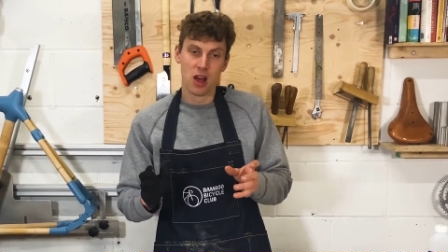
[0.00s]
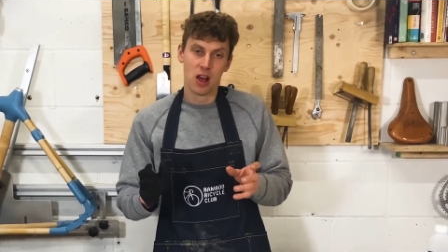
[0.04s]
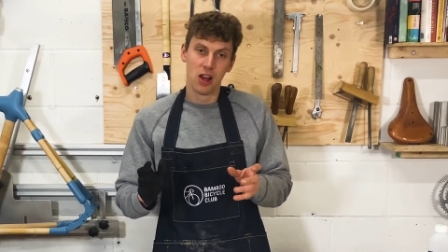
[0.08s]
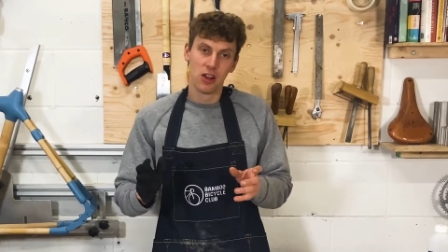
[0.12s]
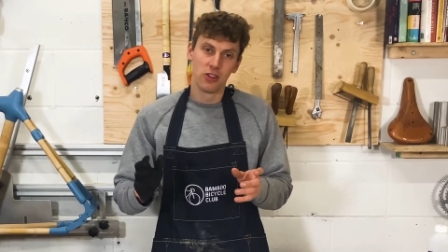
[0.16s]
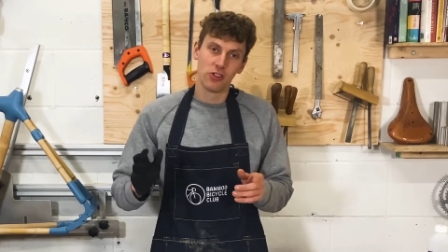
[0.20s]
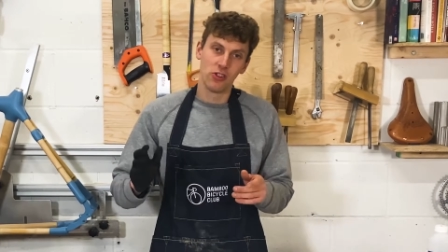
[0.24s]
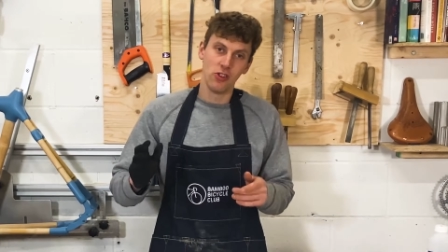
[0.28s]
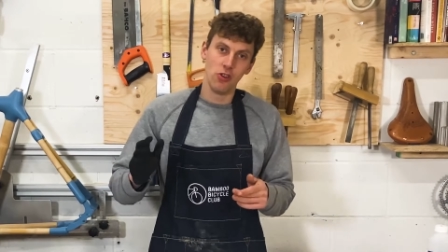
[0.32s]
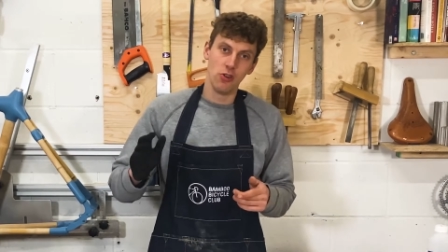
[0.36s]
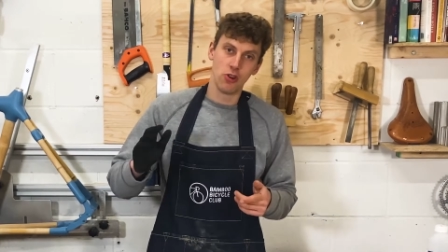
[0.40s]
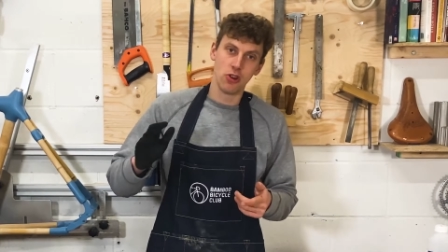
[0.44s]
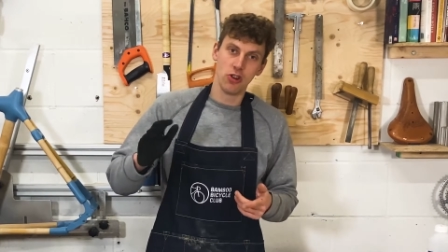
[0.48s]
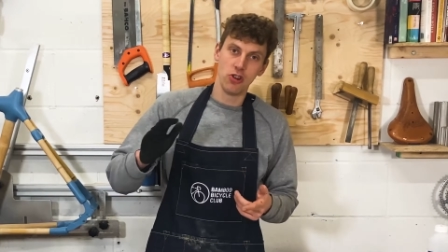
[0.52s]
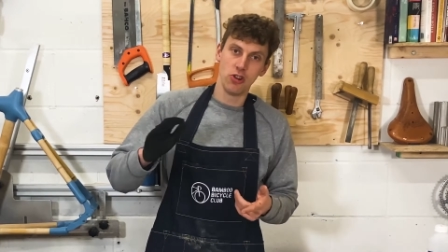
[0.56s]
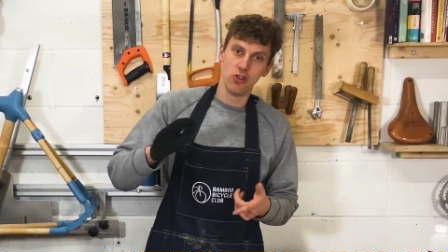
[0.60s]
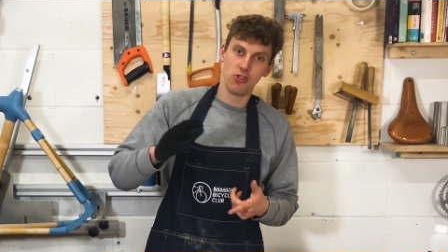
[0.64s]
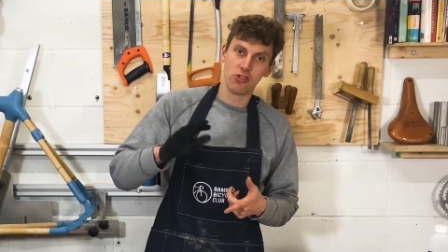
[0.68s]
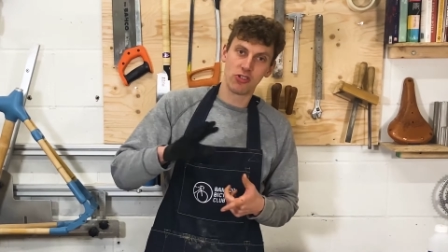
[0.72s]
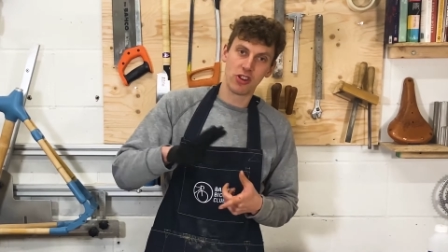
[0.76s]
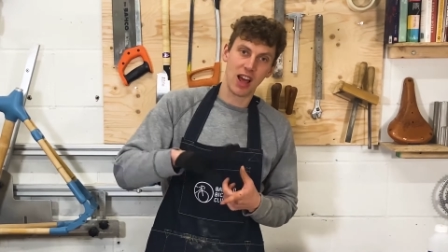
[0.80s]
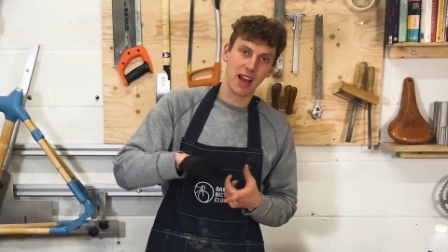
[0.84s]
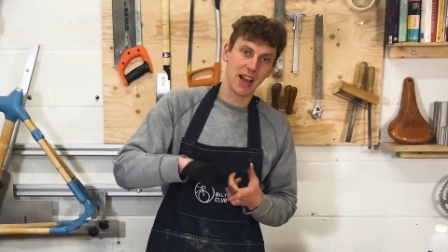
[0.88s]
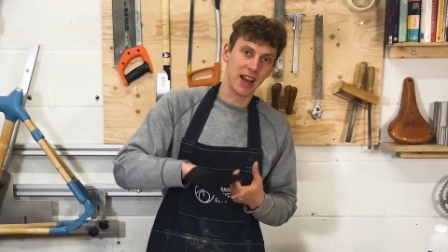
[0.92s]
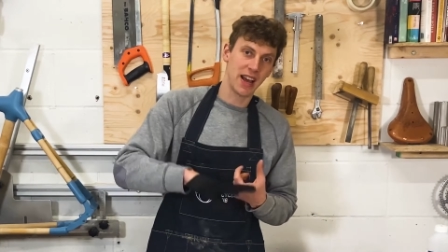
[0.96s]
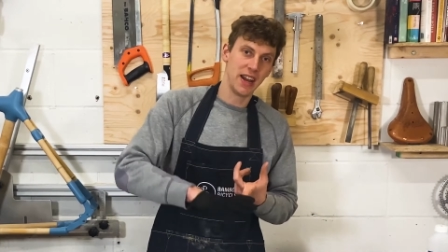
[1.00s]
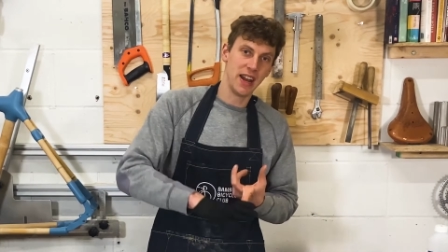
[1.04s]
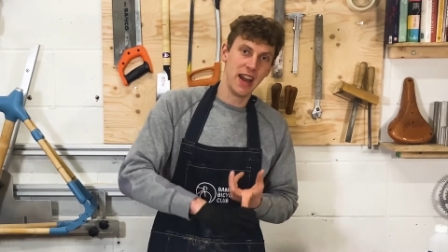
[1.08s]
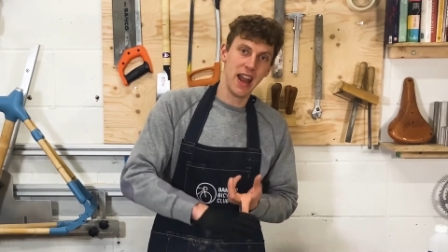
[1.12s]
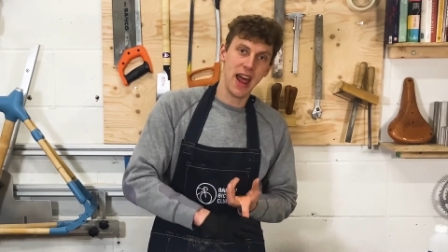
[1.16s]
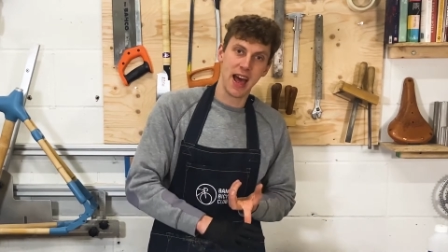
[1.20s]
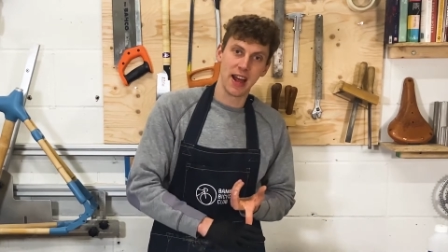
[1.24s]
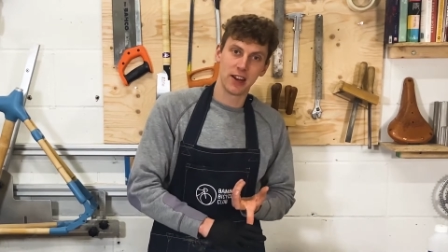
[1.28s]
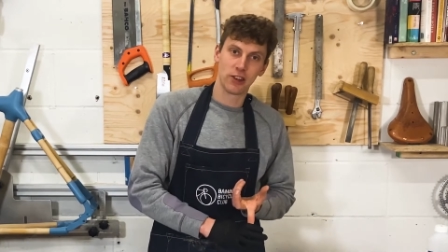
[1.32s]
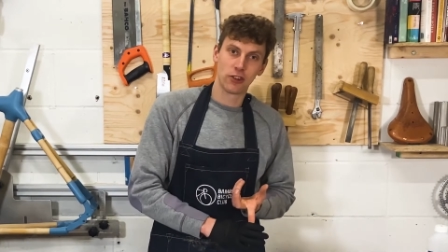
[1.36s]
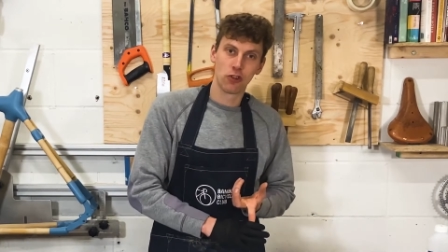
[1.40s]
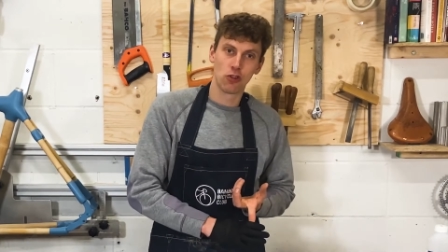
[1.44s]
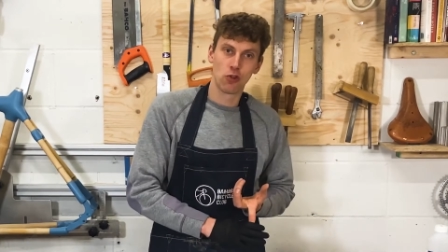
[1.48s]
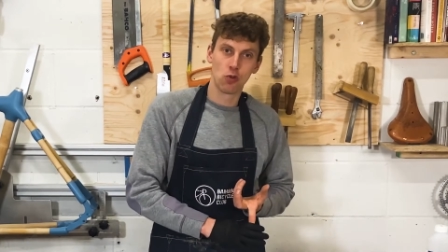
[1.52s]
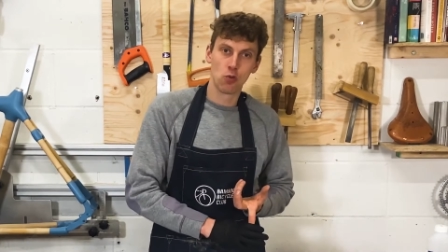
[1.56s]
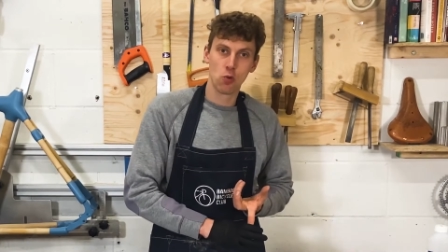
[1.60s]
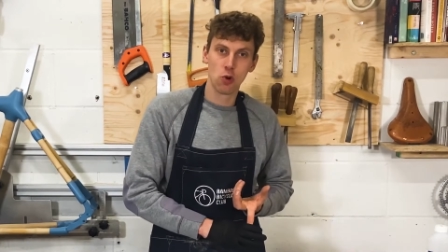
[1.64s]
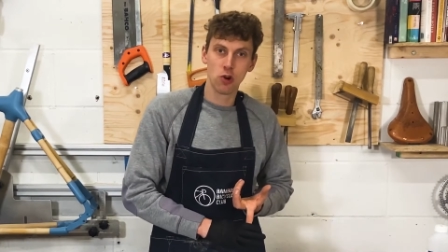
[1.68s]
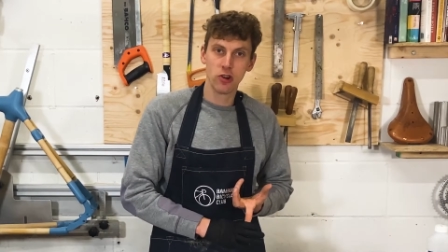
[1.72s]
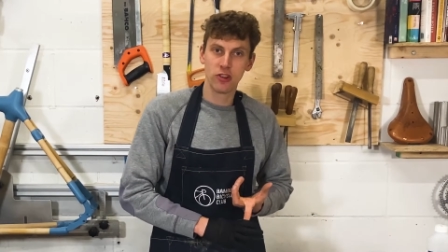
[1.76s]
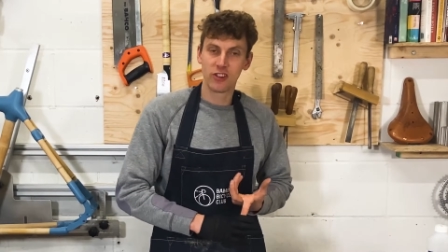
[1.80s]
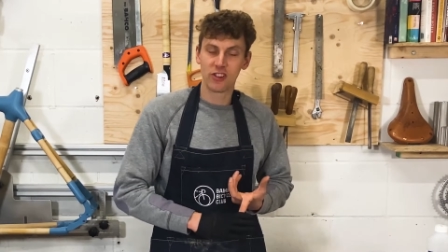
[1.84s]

So you can use like a natural wood